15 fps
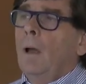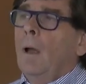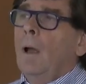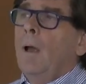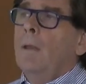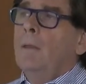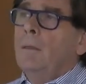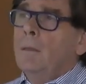
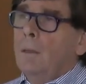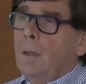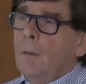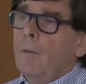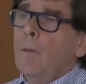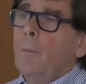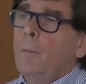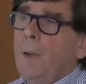I think
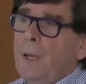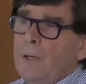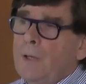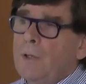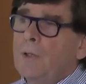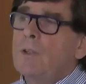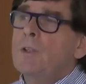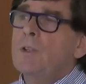the
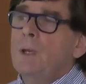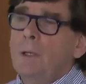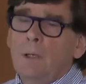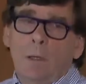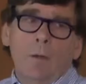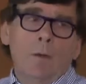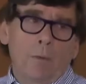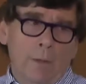best
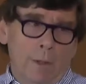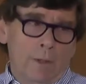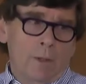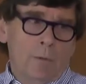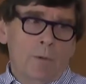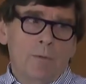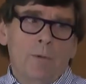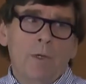study on
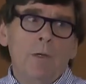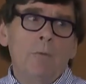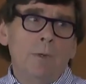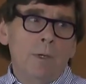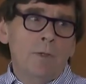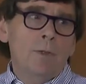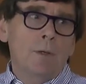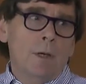this was very
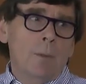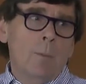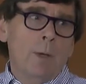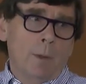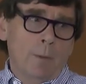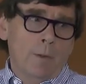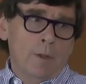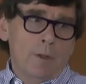recently
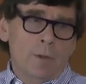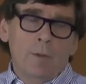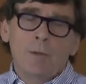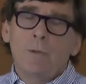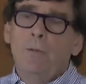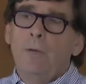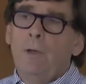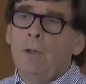published. It
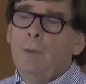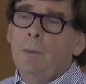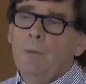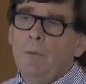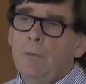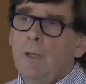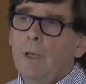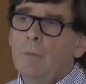was a follow up
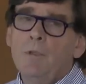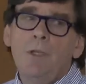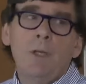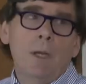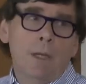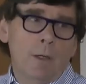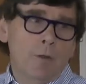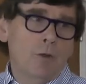of the
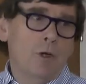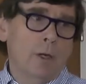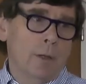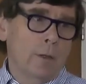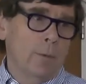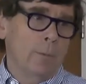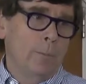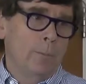MTA
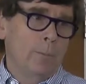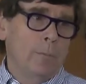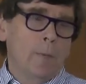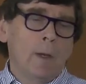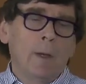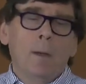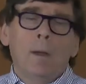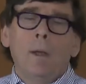trial.
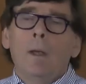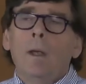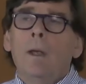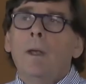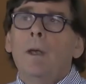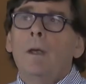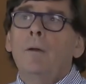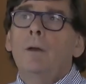
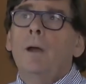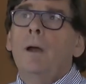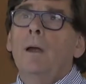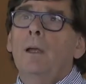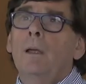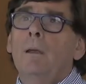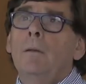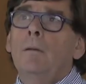And
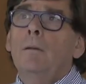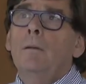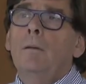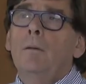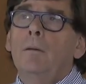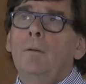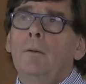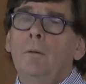I uh,
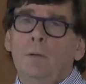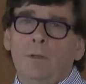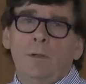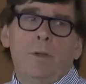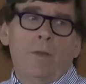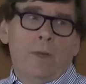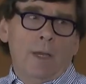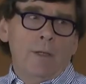looked
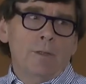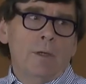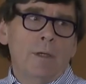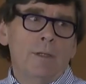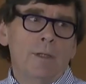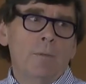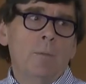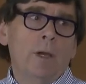at that and
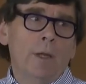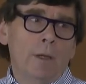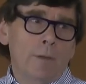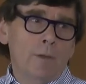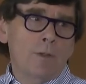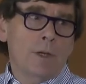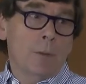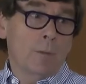I did my
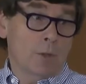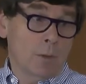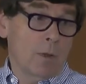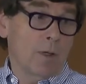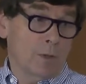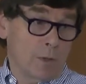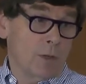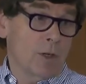own sums to
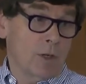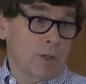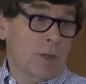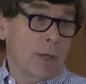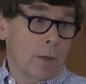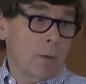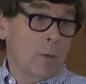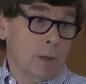answer just
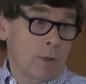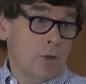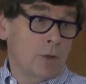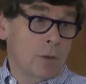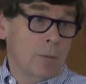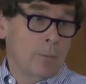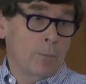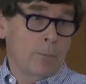that question.